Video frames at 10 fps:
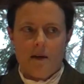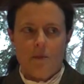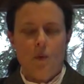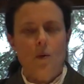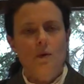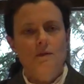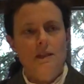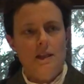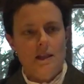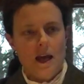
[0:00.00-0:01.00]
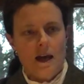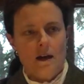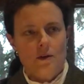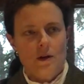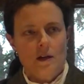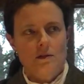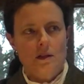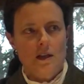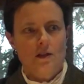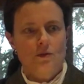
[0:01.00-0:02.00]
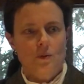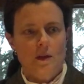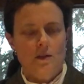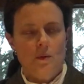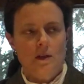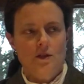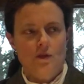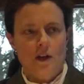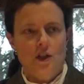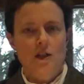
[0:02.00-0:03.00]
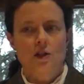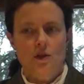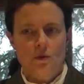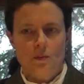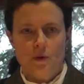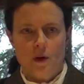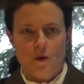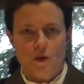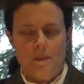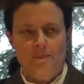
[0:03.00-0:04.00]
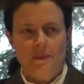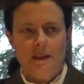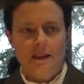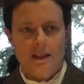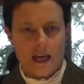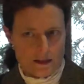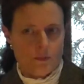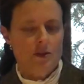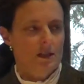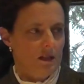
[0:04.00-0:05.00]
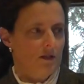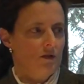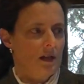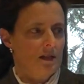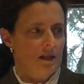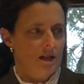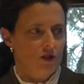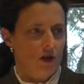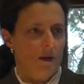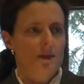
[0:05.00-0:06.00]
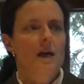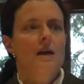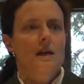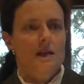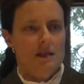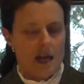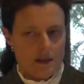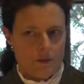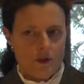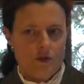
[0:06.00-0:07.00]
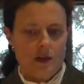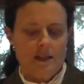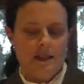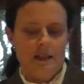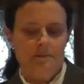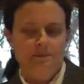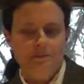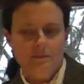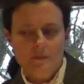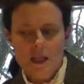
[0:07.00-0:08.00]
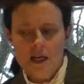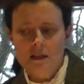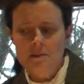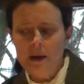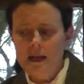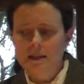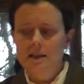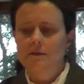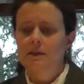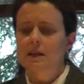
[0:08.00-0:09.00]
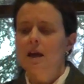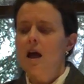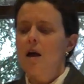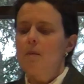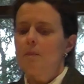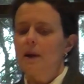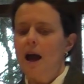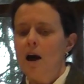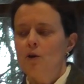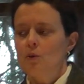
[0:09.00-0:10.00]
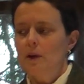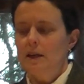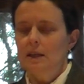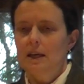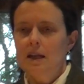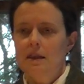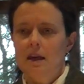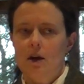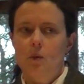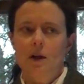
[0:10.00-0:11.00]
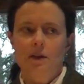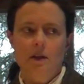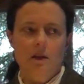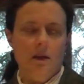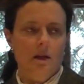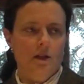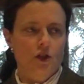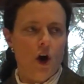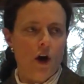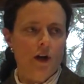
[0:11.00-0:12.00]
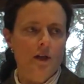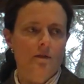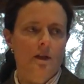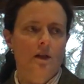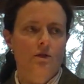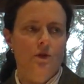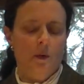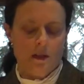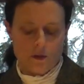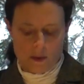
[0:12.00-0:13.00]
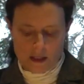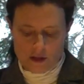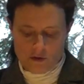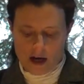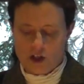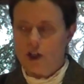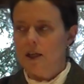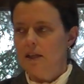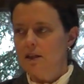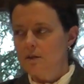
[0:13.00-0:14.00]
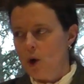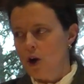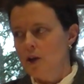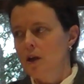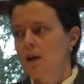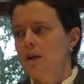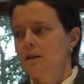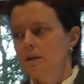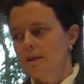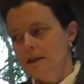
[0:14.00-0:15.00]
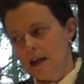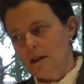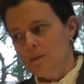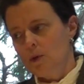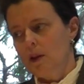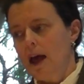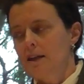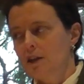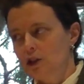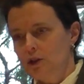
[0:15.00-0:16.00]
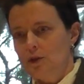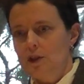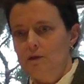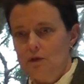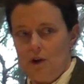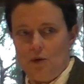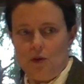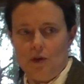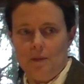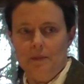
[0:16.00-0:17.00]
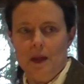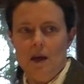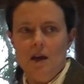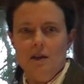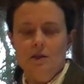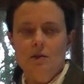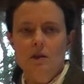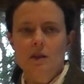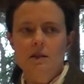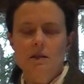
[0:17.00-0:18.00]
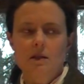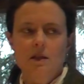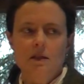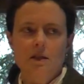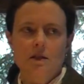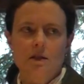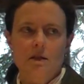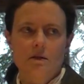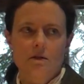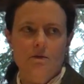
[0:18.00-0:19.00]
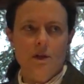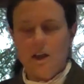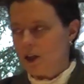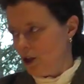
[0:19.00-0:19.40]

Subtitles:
But what we've seen now under the EU 2020 strategy is a new approach. Yes, we're still interested in jobs. Yes, we're interested in competitivity. But how are we going to get there? Well, the target of the EU 2020 strategy is smart, sustainable, and inclusive growth. So this is really a